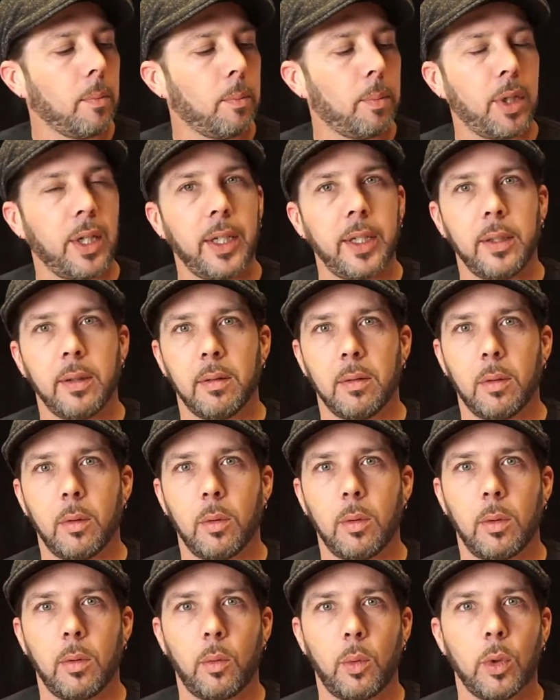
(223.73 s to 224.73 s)
but
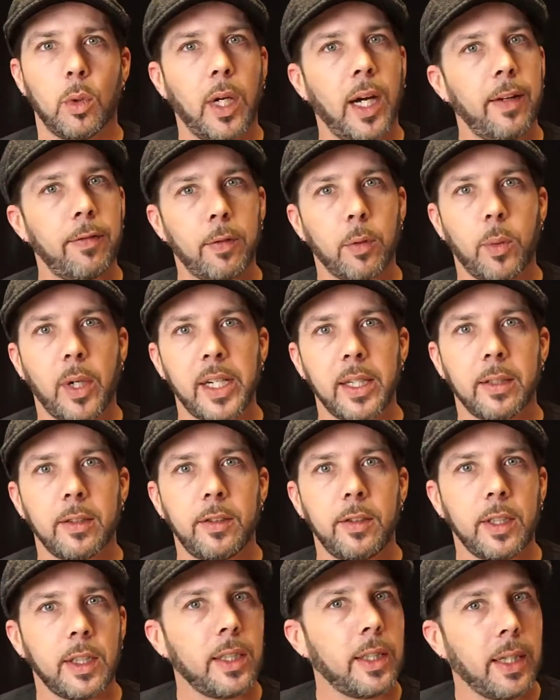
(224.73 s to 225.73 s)
we'll have to wait and
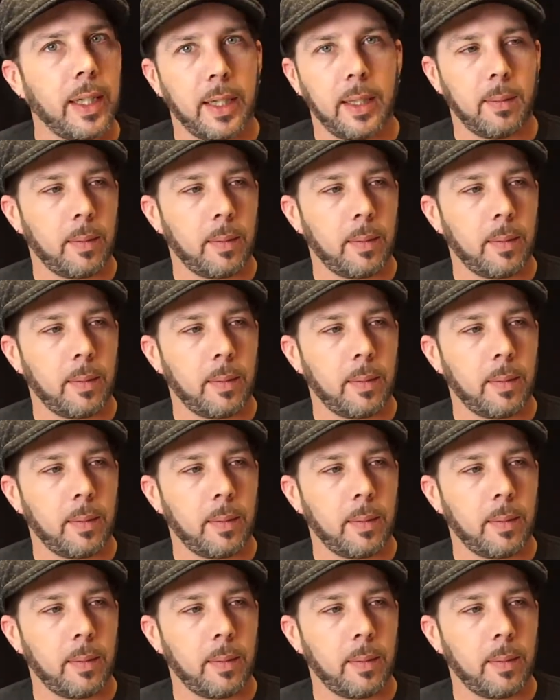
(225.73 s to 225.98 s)
see.